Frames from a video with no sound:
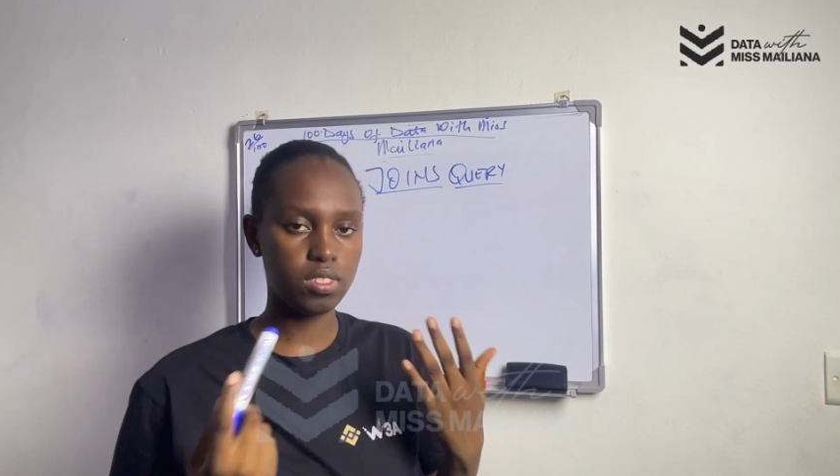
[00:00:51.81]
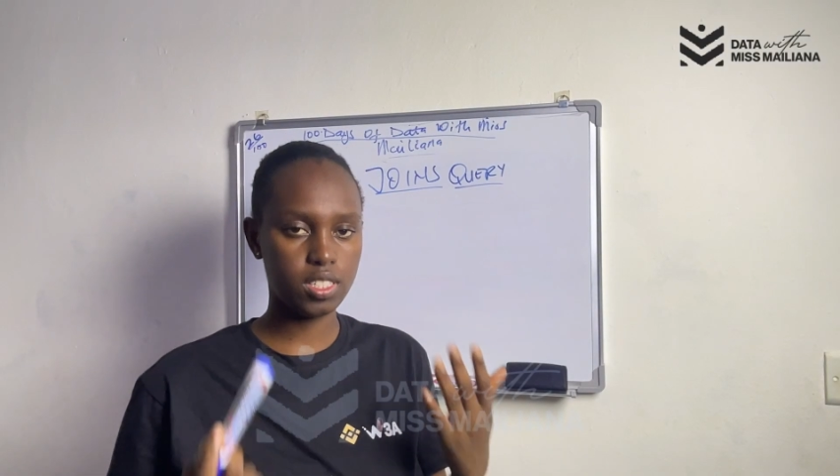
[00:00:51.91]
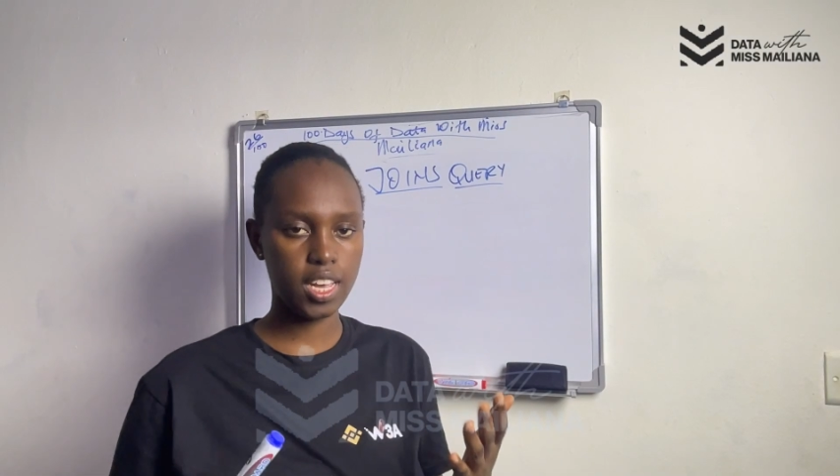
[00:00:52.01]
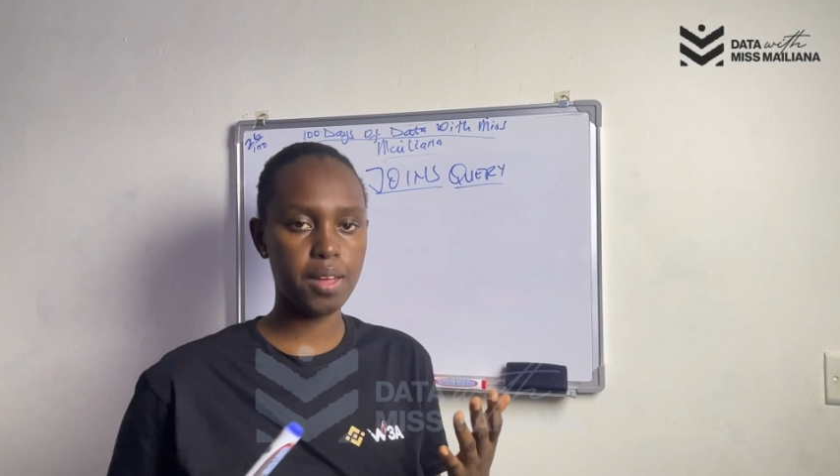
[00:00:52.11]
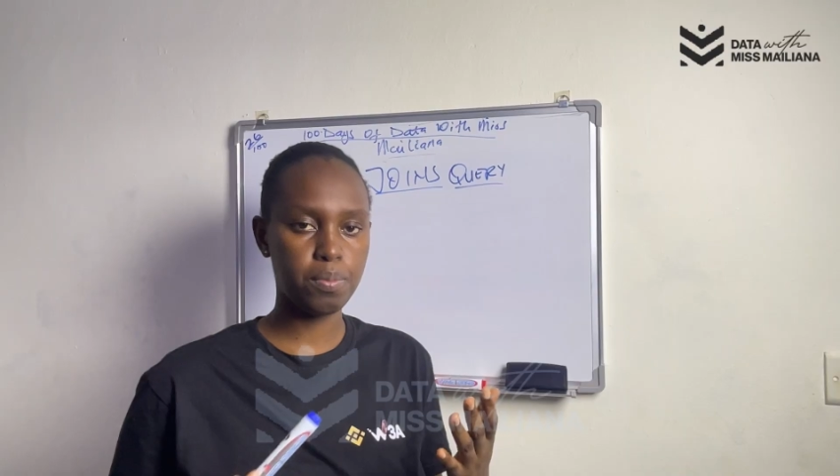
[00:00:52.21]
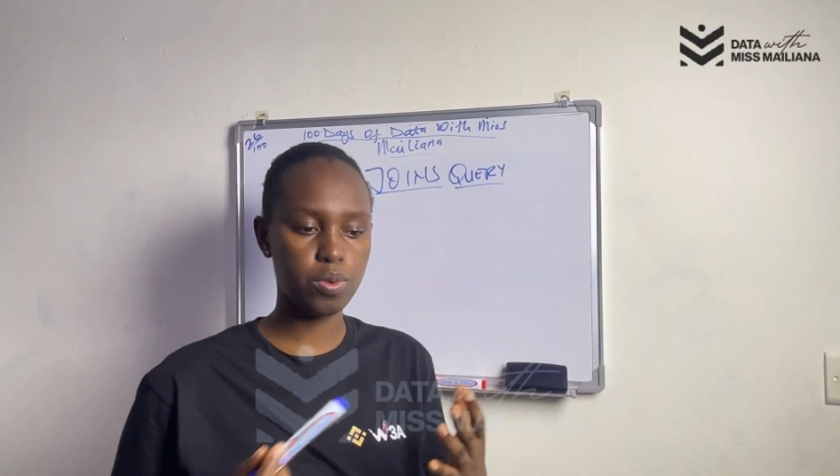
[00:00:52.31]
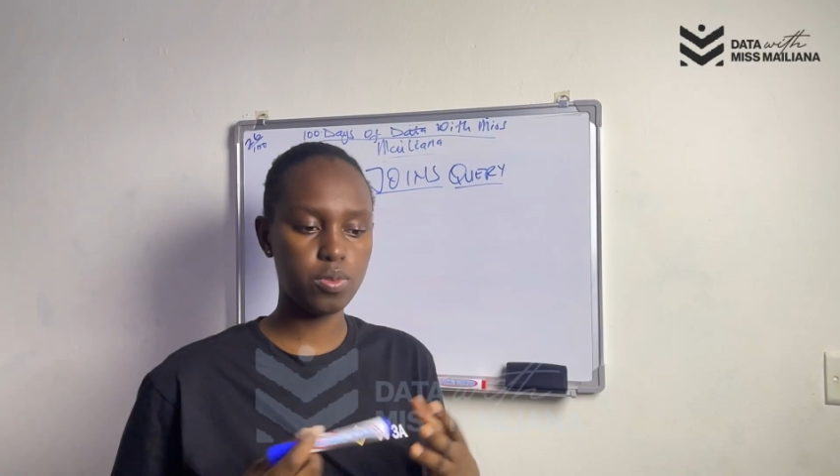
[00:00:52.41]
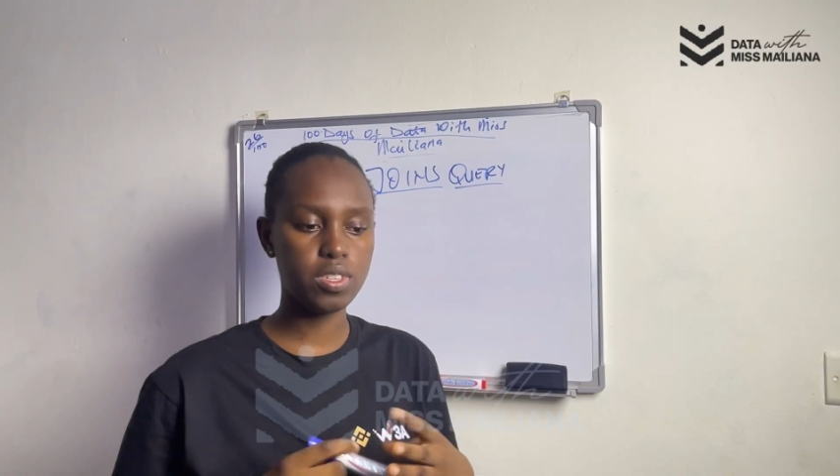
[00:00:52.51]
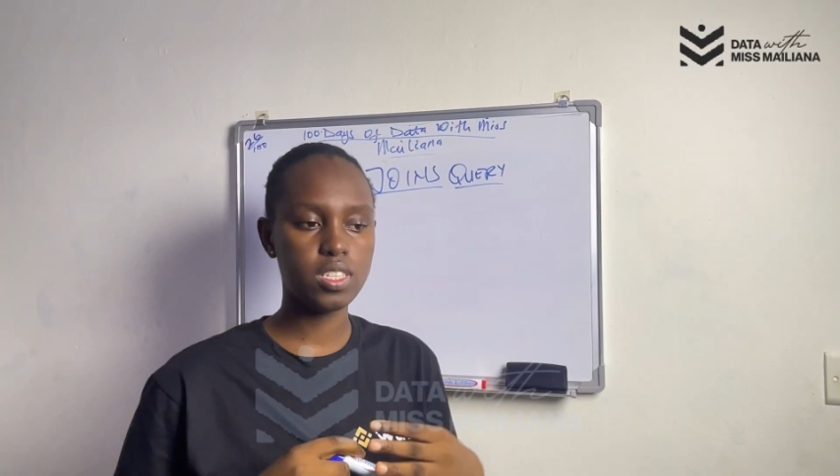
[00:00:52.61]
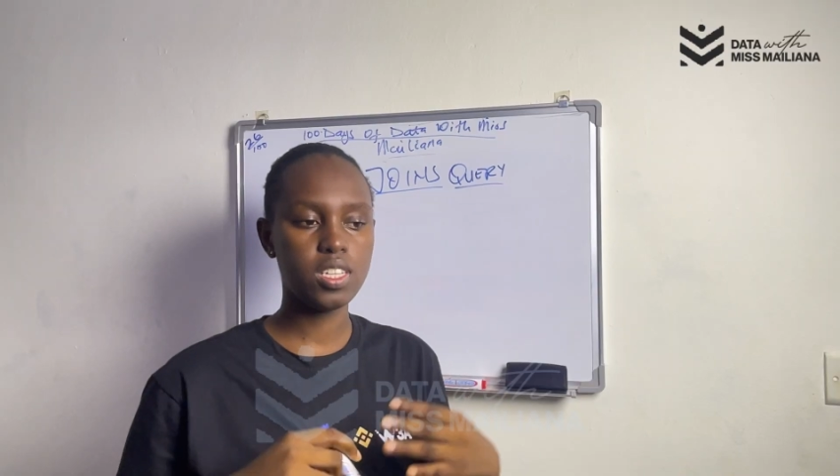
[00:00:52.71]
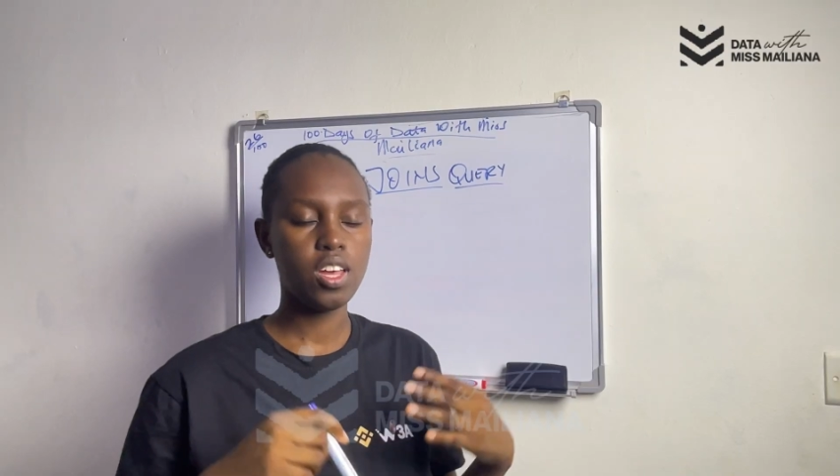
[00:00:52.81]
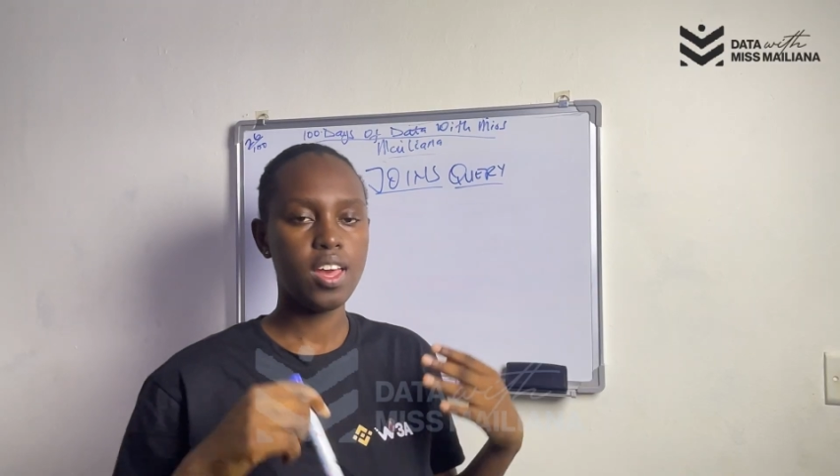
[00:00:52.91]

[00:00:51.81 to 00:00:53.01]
tables